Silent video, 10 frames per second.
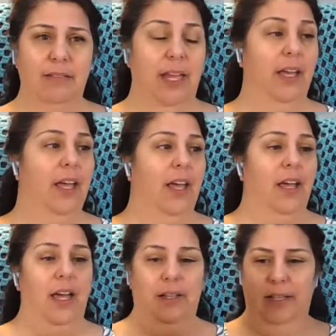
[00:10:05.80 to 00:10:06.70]
thing,
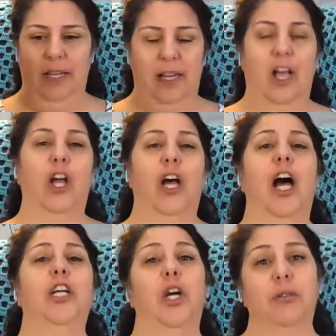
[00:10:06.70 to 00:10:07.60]

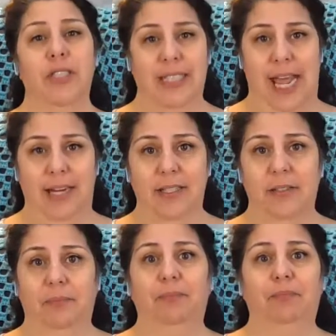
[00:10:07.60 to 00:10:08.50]
a ghost net.
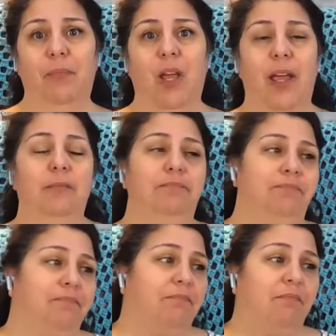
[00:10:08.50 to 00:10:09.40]
Okay,
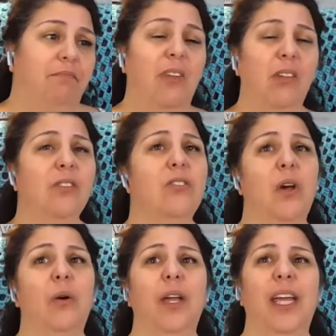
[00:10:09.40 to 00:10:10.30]

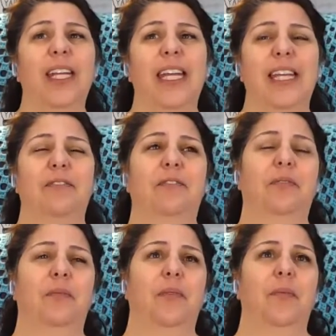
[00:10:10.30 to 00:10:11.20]
so
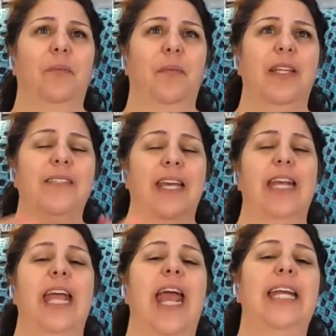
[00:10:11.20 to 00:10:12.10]
it's
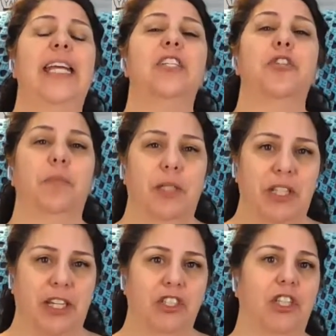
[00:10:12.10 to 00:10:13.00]
in any
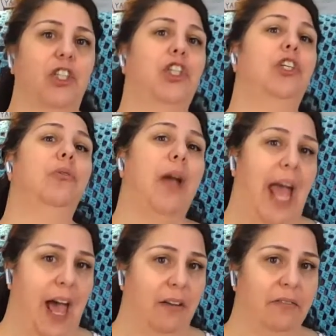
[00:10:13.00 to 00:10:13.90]
interpretation you
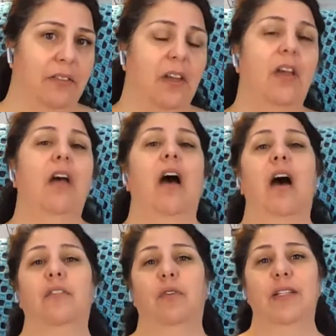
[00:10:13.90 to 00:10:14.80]
have
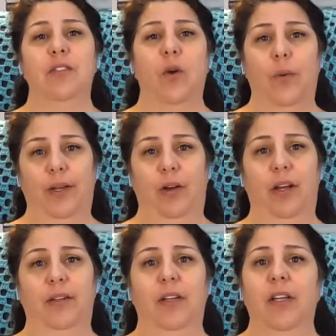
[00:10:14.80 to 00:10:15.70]
of what's going
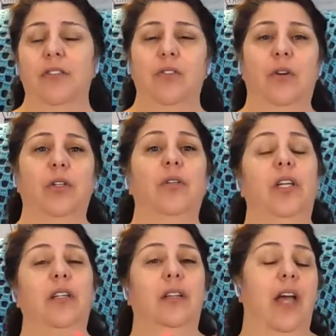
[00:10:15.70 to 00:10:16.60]
on. So you
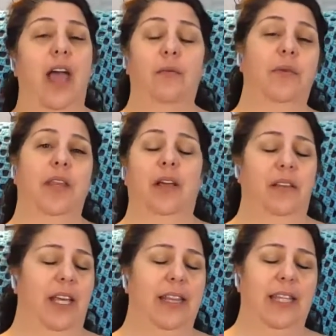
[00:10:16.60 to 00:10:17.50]
can at
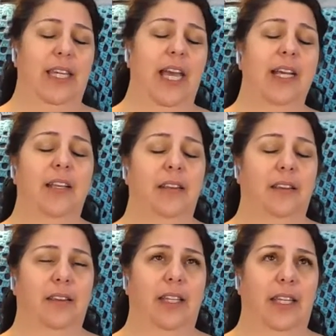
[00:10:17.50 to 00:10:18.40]

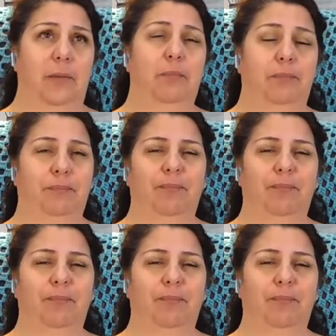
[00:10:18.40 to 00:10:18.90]
the